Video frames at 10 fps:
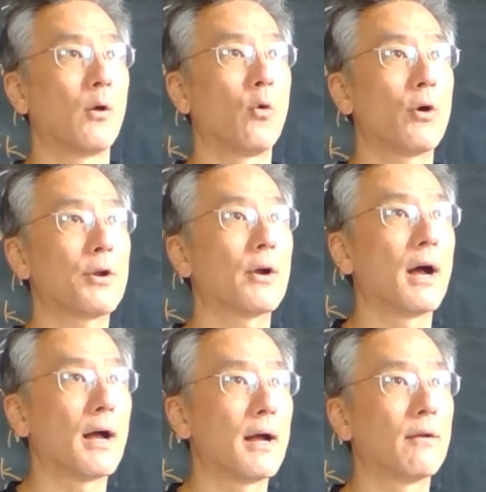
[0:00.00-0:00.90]

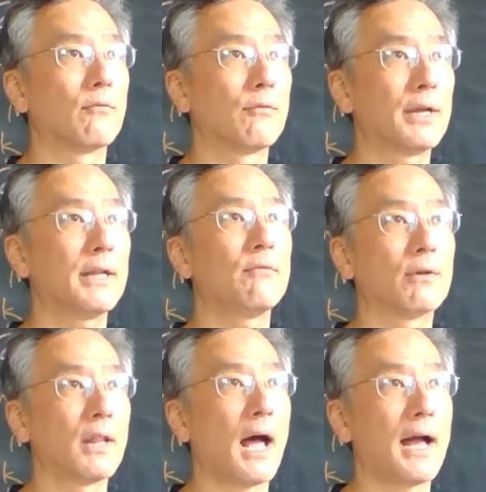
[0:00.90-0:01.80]
order really
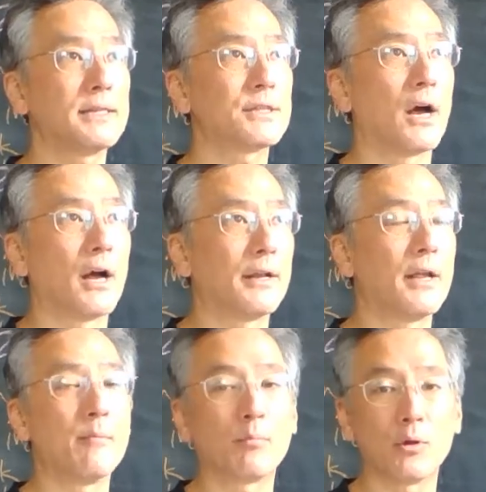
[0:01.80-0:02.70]
relies on
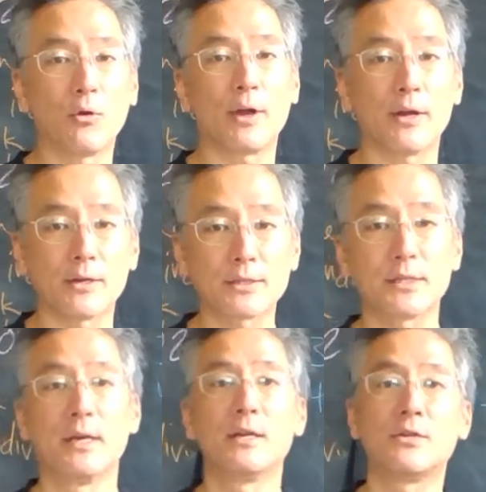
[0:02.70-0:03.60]

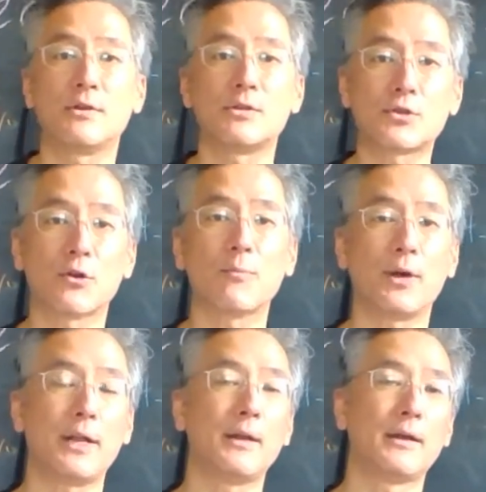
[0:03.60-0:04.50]
employers to
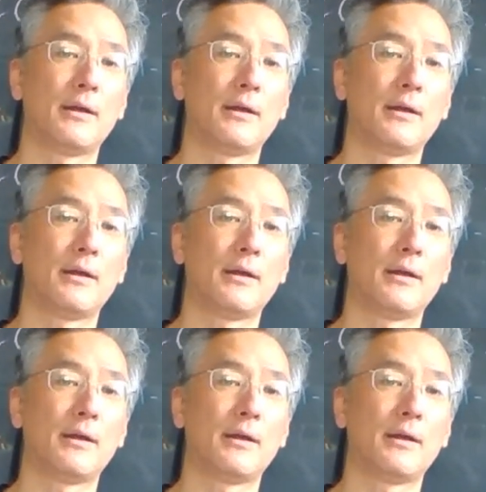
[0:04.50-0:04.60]
interpret